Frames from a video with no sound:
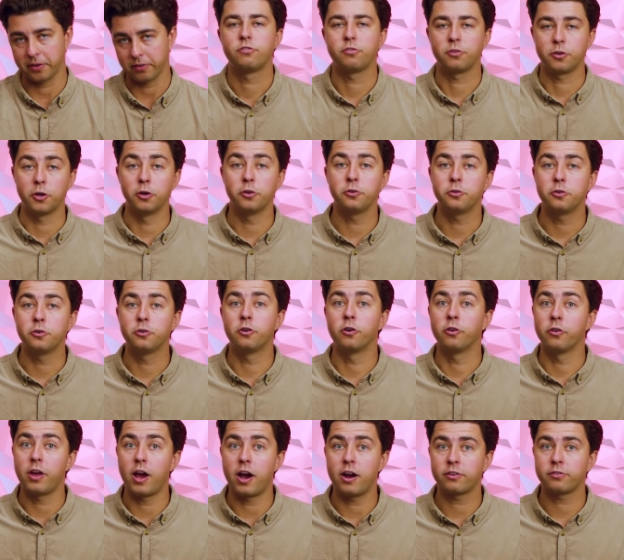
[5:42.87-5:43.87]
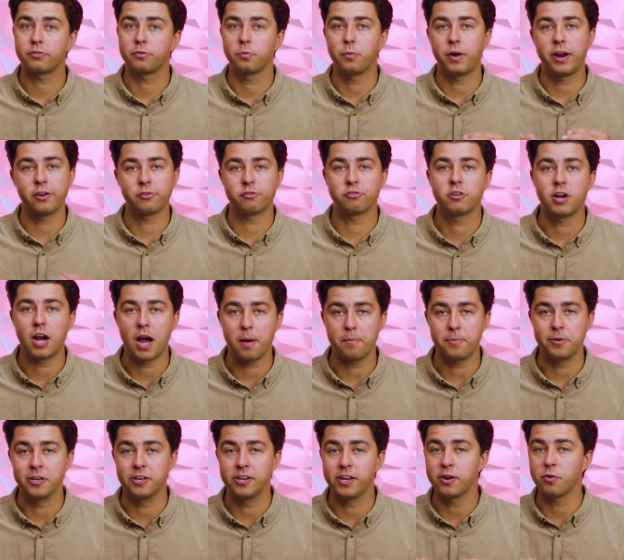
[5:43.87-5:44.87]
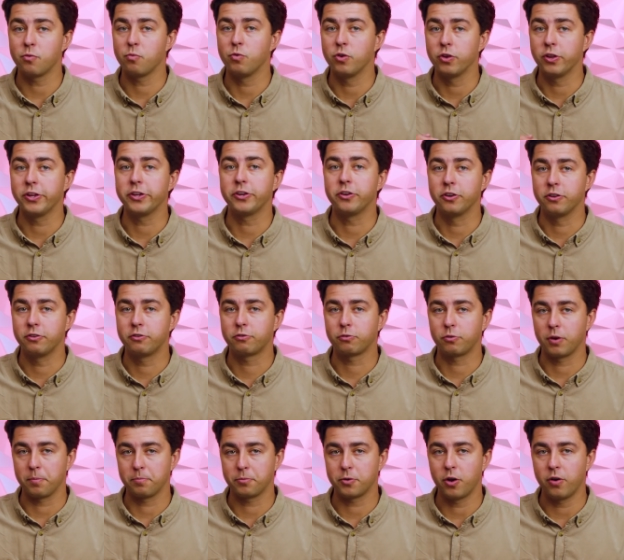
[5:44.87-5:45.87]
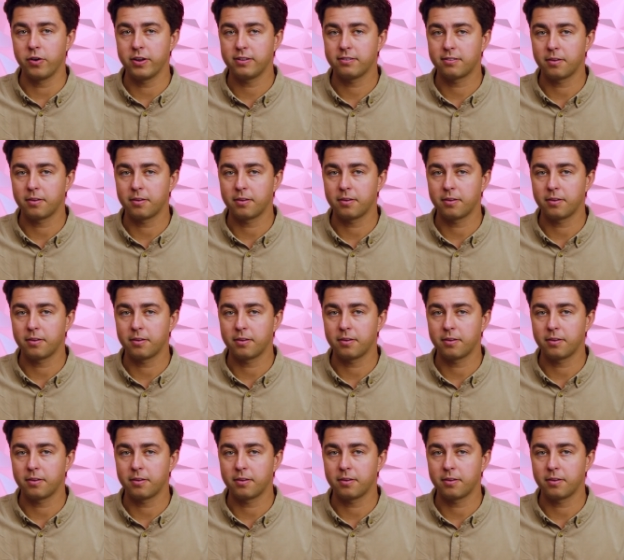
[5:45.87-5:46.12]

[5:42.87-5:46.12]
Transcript: So go to Google Docs, write out your copy, get a really good script going,